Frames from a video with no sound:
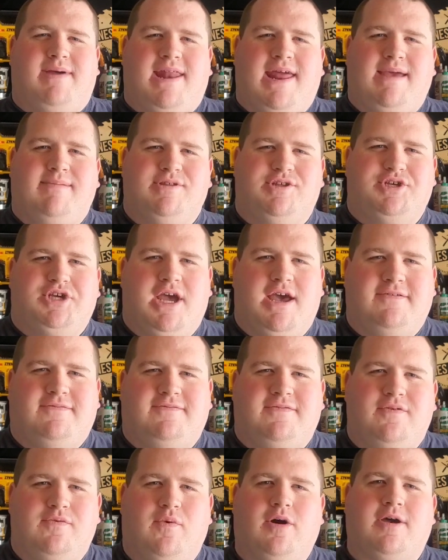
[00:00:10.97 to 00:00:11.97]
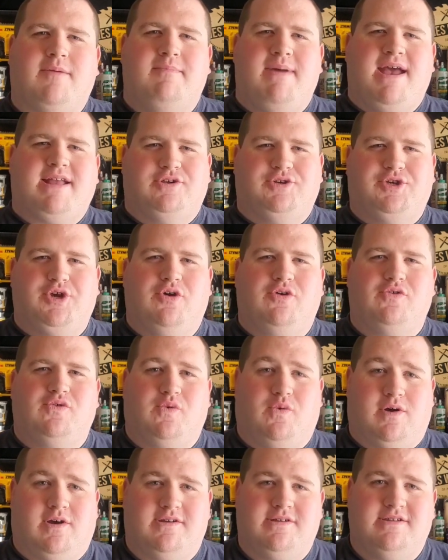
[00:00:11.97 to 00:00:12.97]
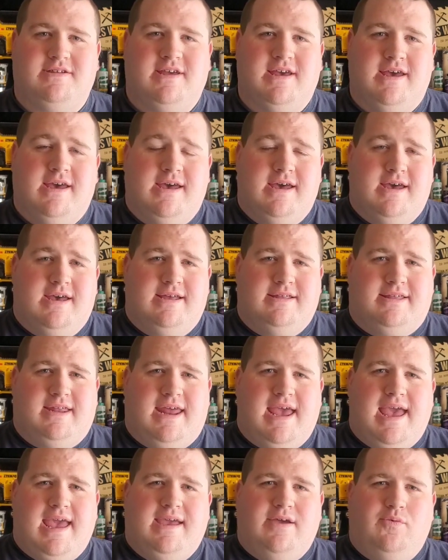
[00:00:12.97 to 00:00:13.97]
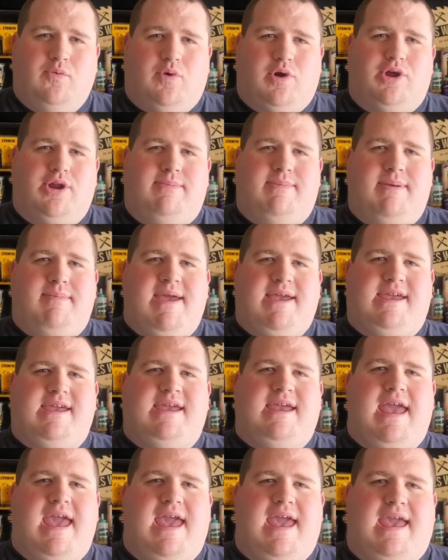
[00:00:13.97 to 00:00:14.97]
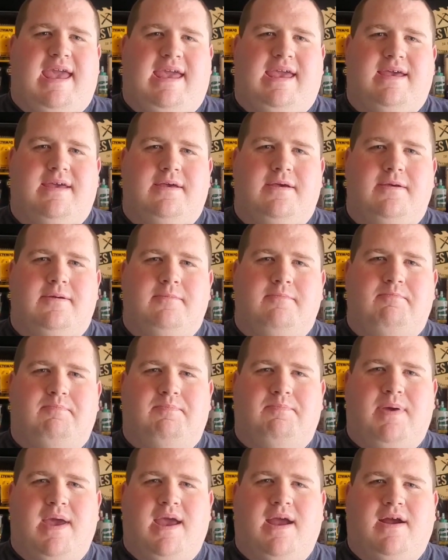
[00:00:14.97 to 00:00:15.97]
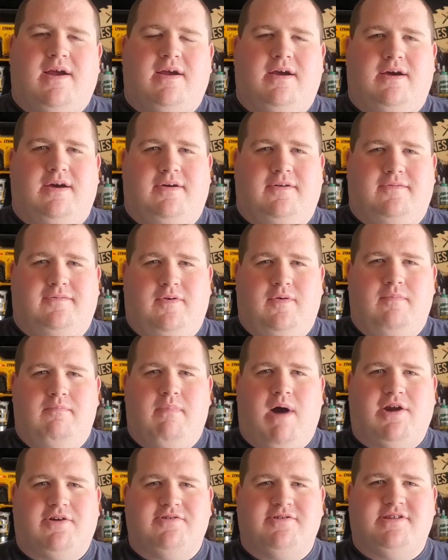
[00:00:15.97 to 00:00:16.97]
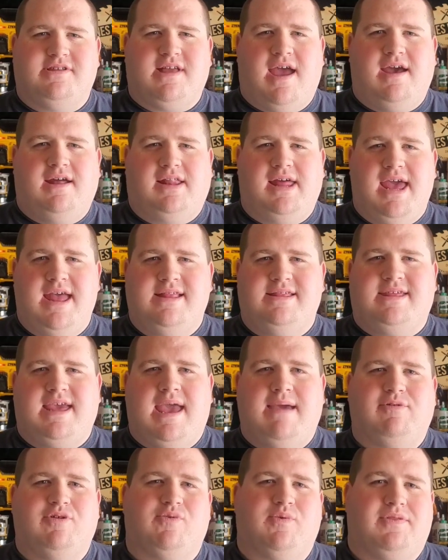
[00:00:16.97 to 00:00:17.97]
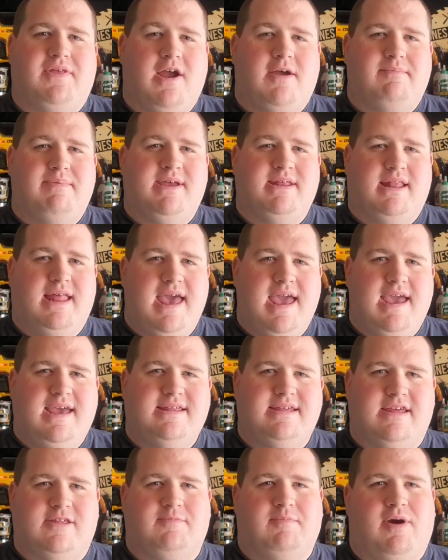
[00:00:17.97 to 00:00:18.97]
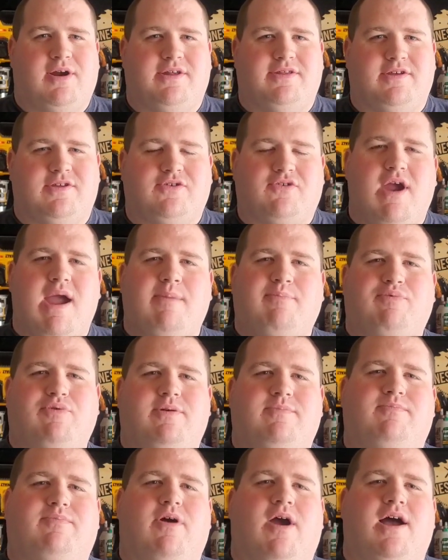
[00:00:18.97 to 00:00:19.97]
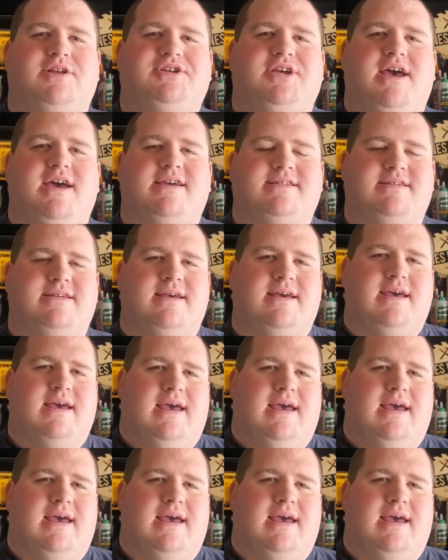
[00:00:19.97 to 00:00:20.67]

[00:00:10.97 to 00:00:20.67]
my name's Jeff. Welcome back to Jones Works. Today we're going to be making a pair of modern style end tables with hairpin legs as part of the scrapwood projects.